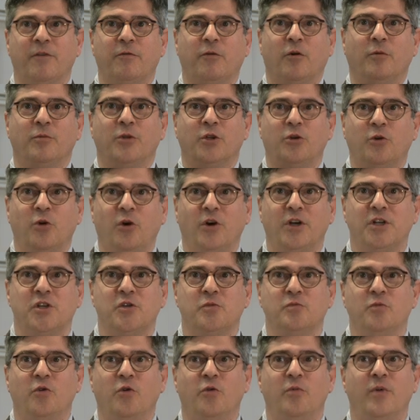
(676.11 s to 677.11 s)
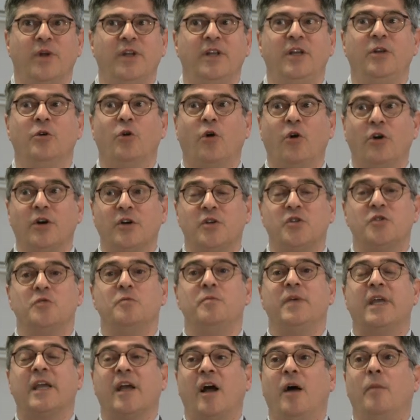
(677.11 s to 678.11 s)
from the Kurdish movement in order to
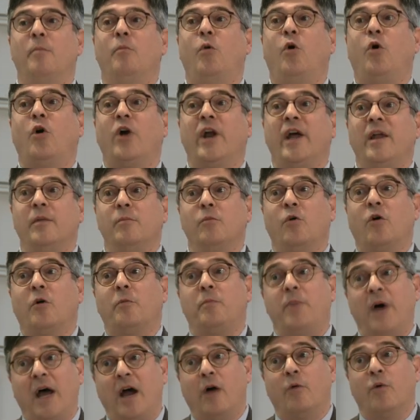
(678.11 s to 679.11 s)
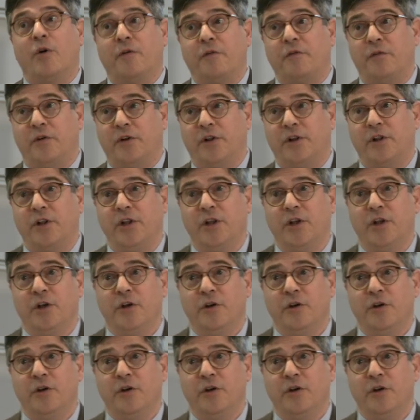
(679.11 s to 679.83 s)
become more and more powerful